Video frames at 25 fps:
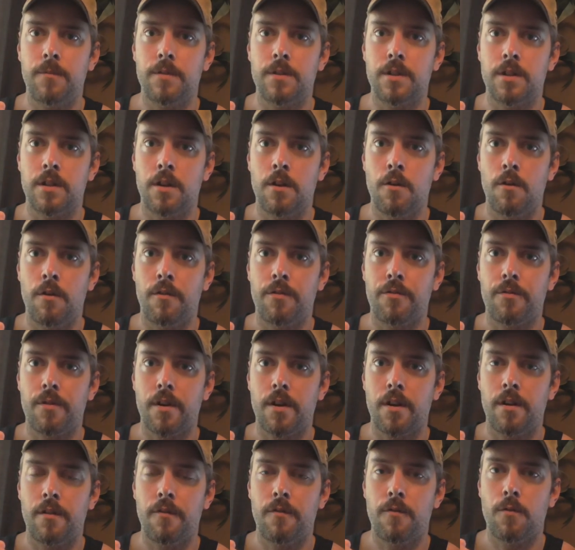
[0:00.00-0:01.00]
which would go
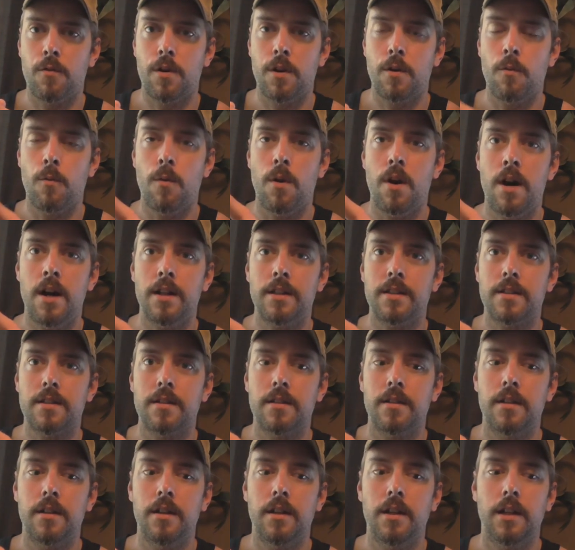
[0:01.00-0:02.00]
340
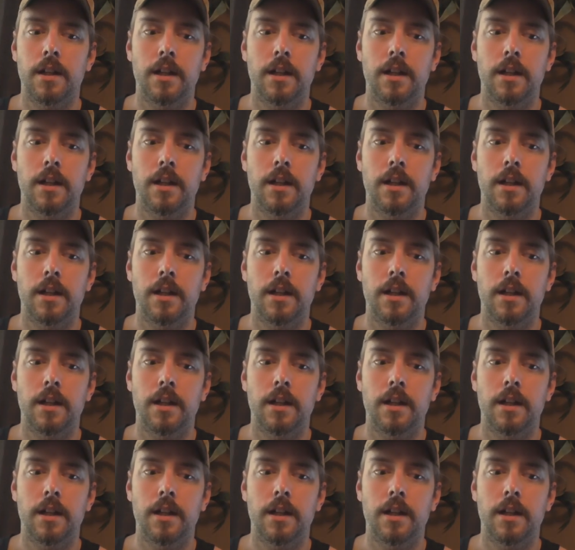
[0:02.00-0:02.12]
watts,